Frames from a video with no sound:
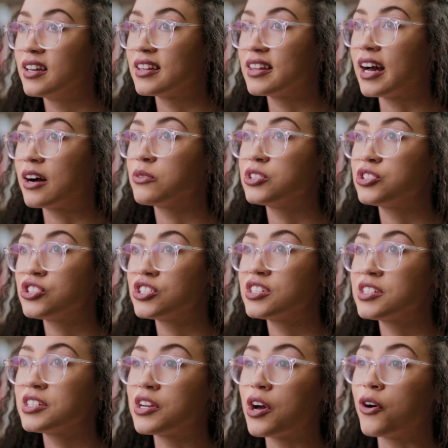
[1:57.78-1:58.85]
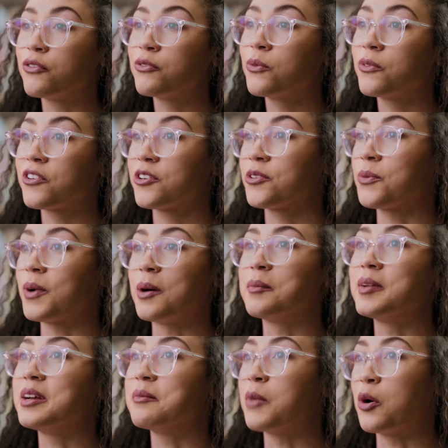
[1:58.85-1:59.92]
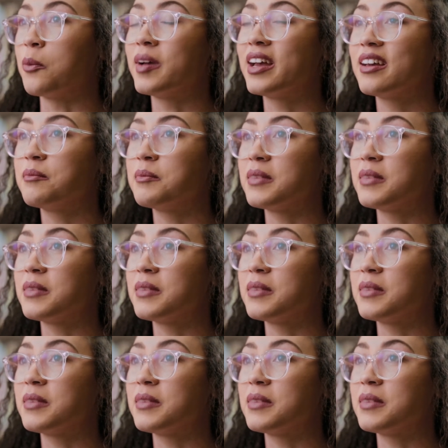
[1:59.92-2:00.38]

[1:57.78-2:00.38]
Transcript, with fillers: That was just an overwhelming moment